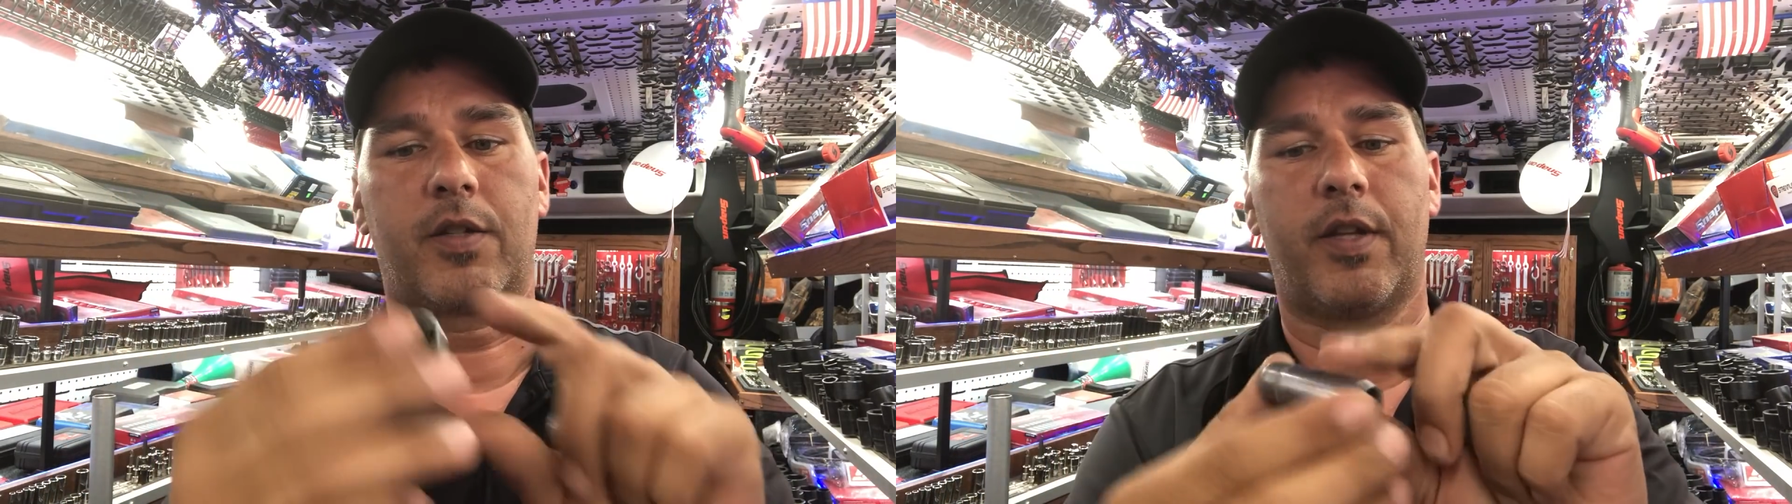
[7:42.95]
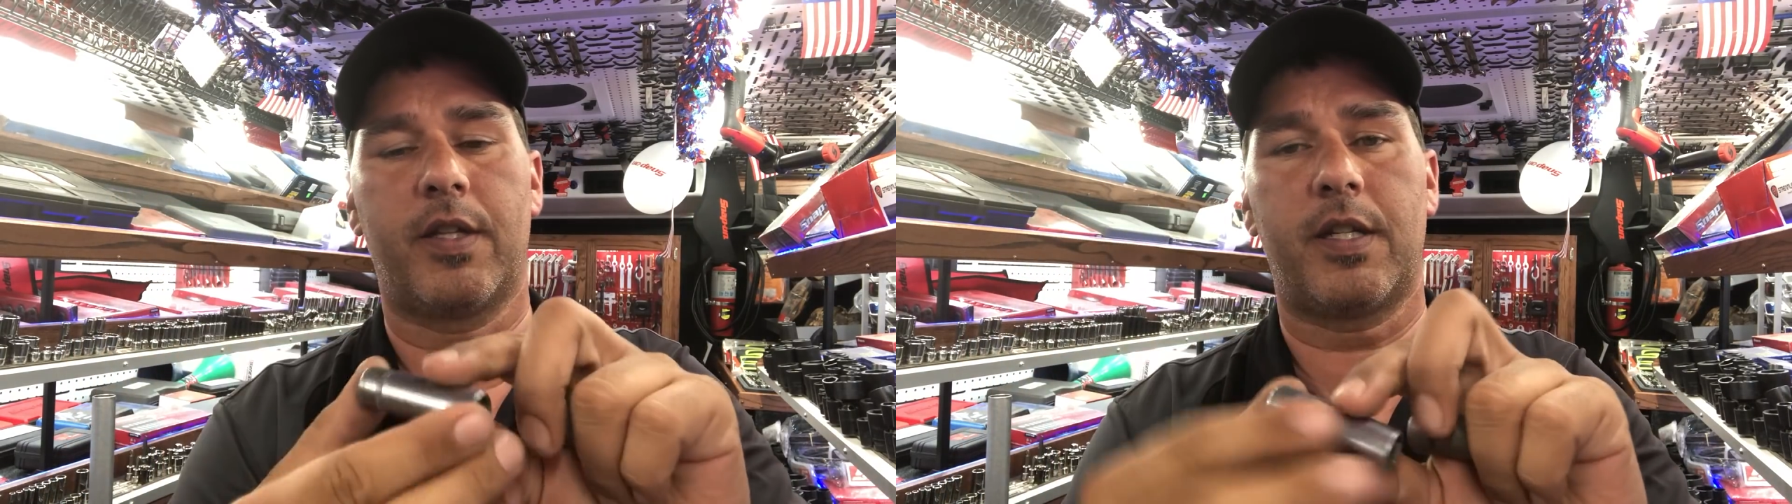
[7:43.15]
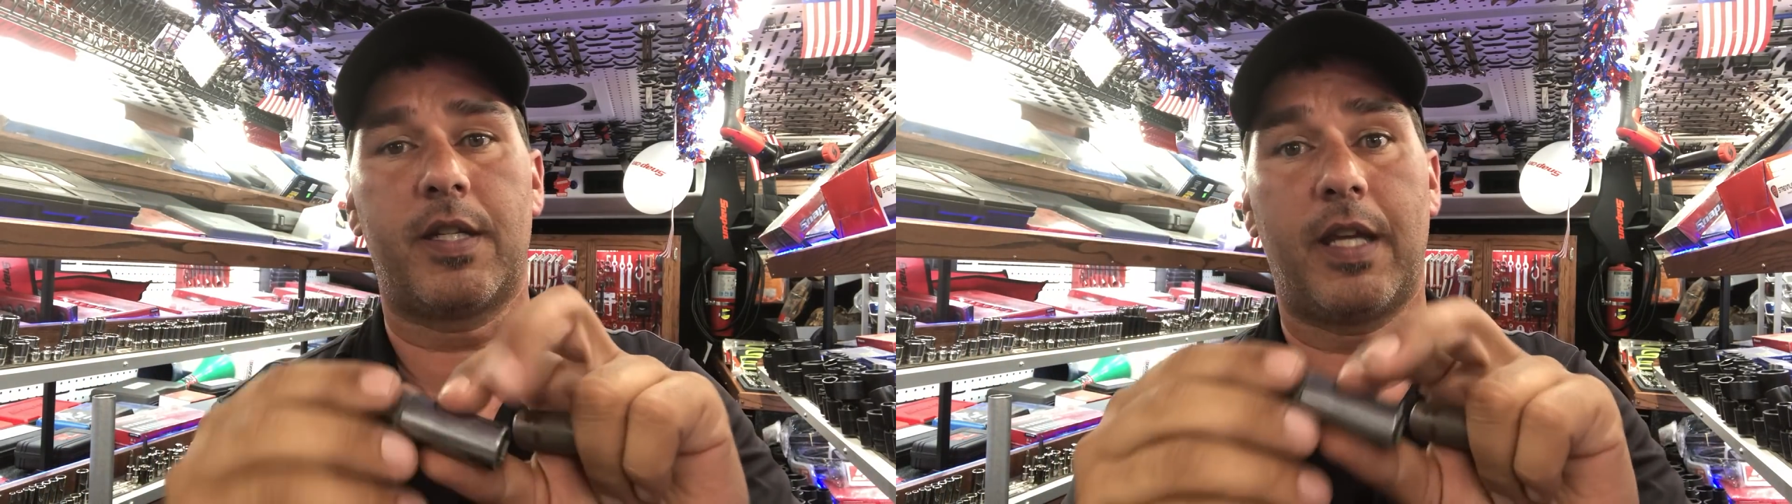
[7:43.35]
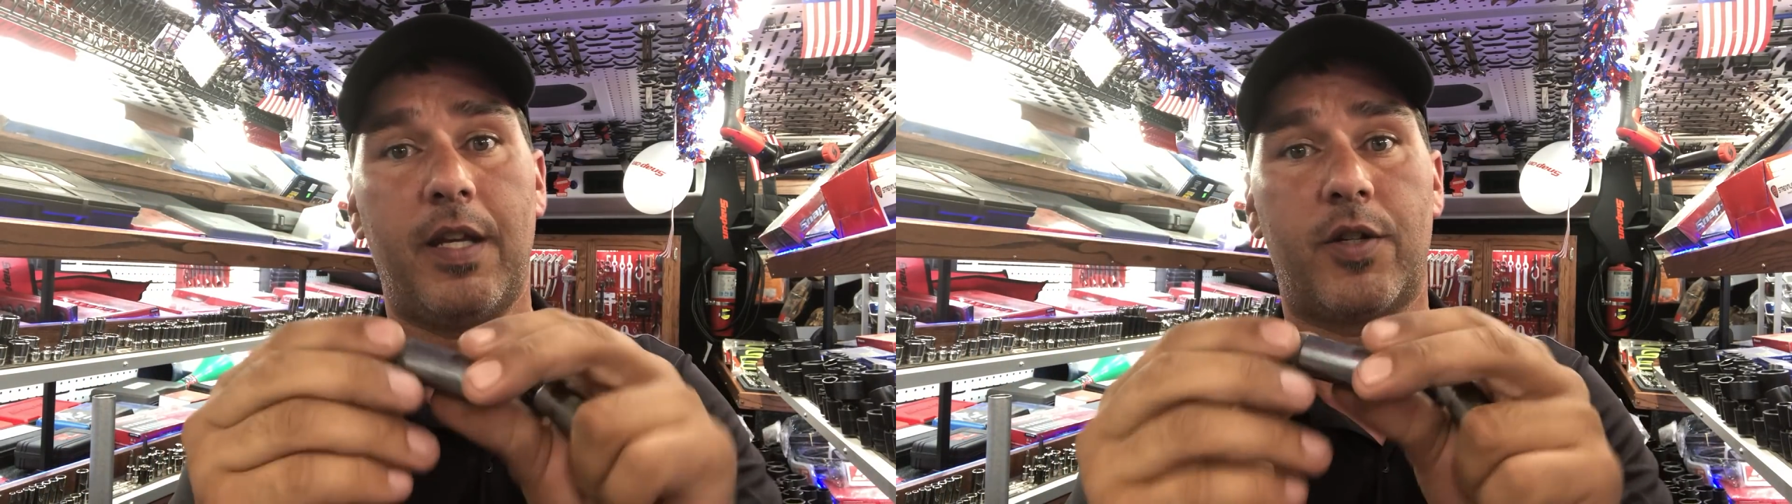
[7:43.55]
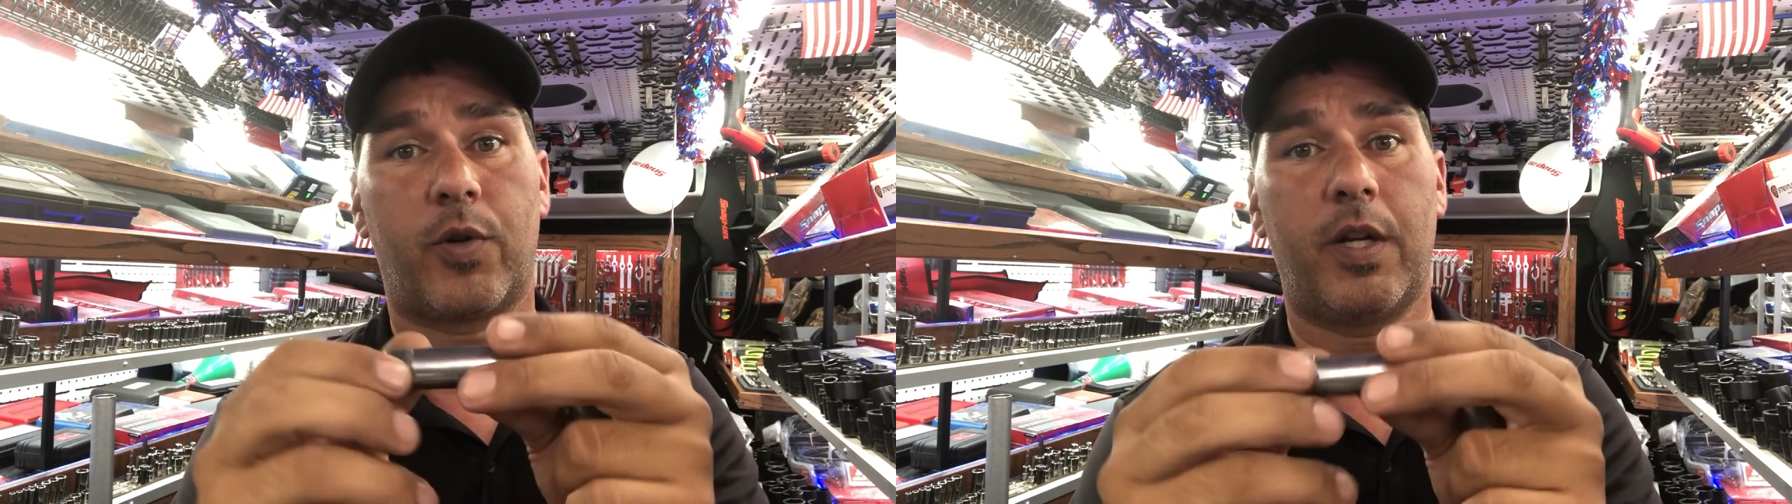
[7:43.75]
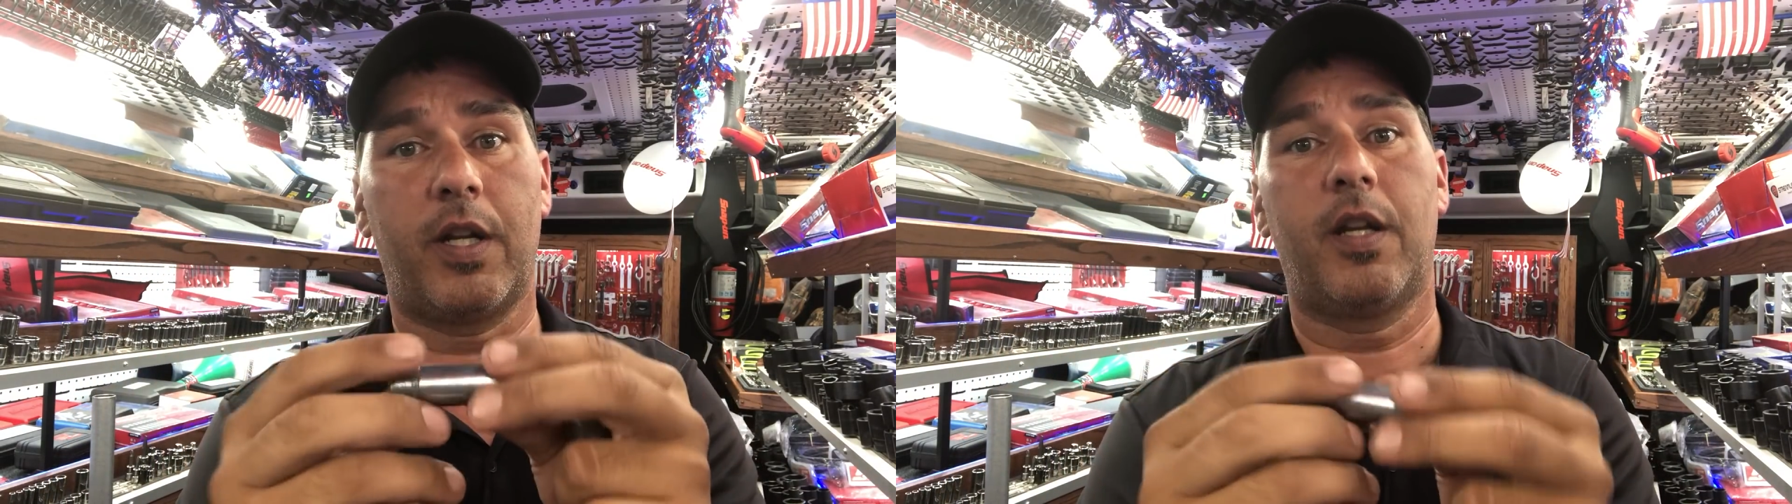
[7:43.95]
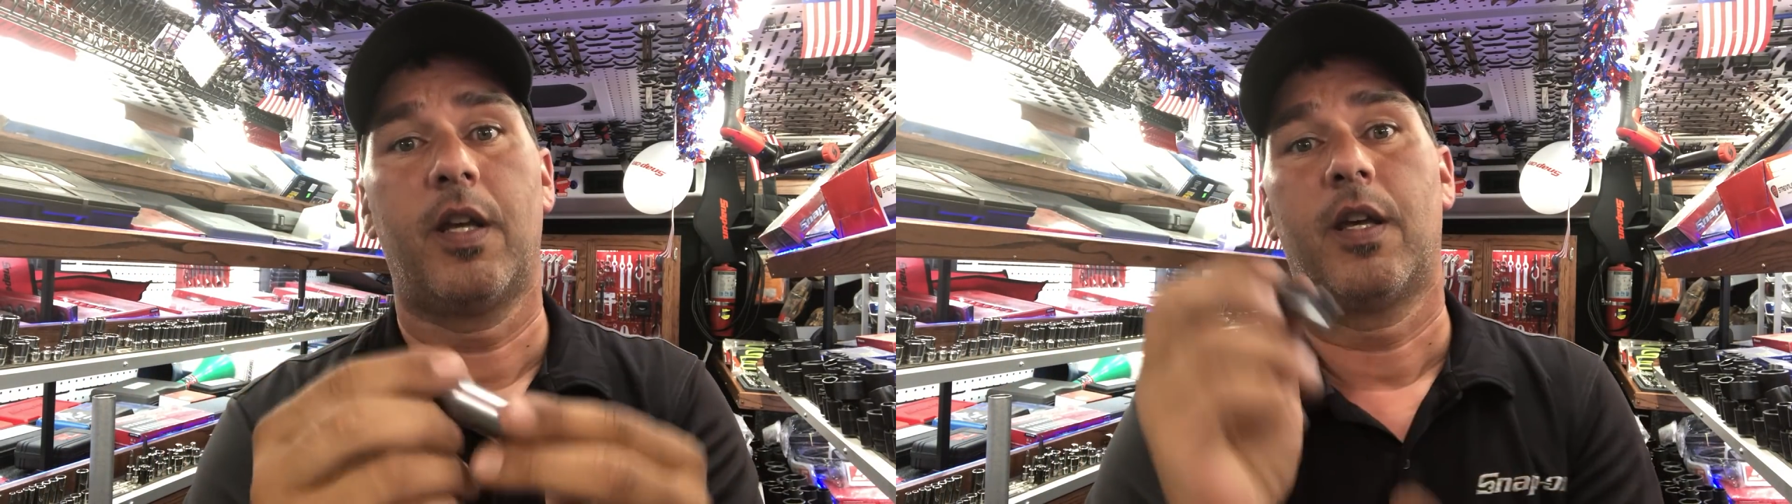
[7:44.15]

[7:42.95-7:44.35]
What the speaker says: So this is heat treated